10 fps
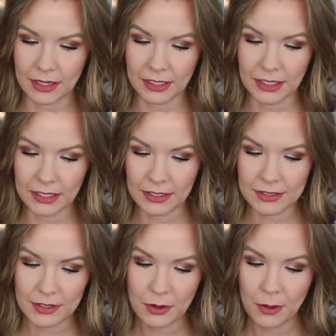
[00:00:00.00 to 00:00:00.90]
Like
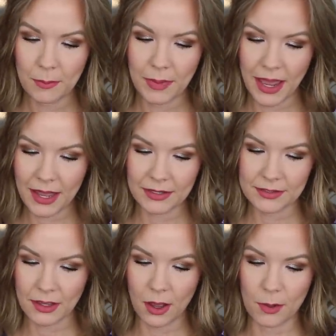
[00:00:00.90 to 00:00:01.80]
it
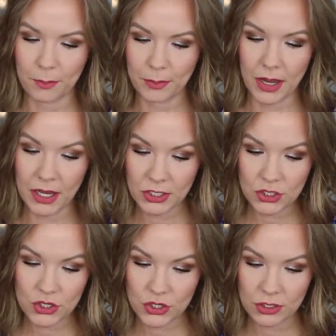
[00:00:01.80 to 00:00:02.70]
packs a
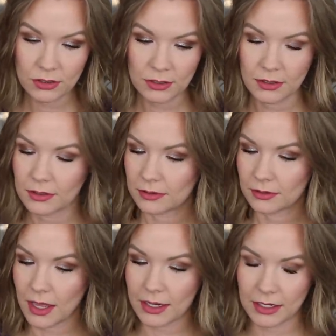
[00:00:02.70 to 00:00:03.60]
punch.
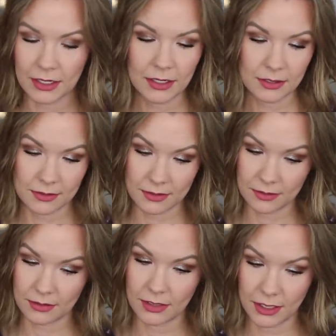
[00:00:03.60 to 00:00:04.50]
Like it is,
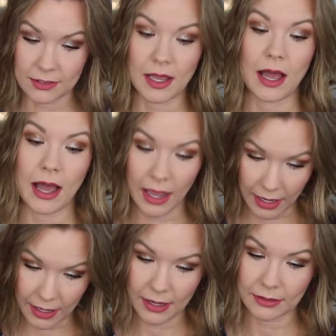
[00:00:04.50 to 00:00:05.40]
it's a
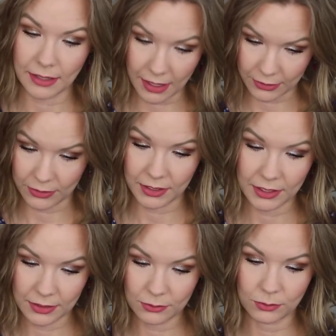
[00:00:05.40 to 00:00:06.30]
highlighter.
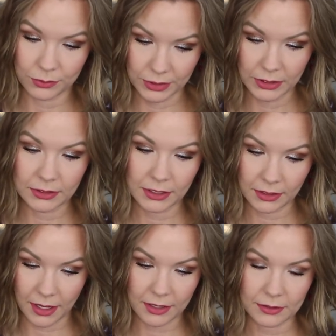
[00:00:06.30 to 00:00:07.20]
It really
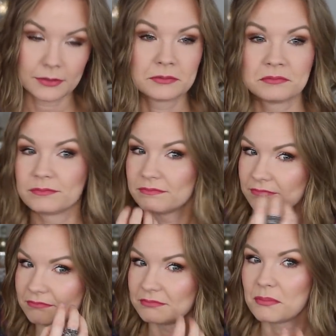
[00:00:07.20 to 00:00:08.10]
like
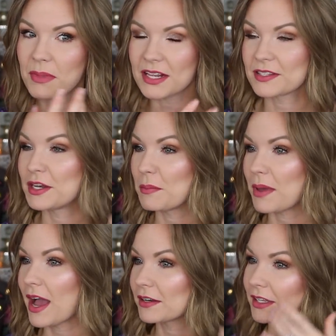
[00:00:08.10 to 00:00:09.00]
makes an
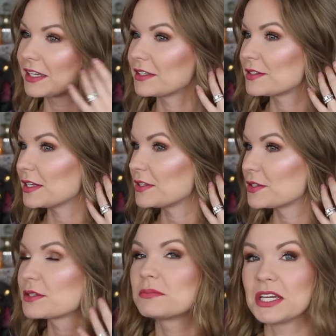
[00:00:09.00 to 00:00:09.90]
impact. Like it's,
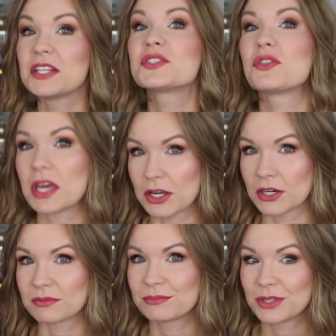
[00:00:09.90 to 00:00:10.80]
it's, it's
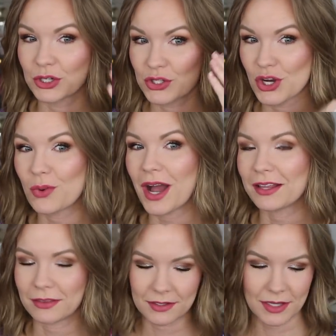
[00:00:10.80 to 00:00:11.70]
there. There's no
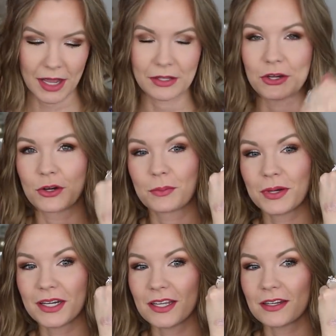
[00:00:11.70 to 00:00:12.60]
hiding this highlighter,
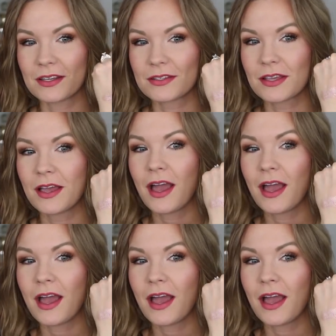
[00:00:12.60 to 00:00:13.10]
but it is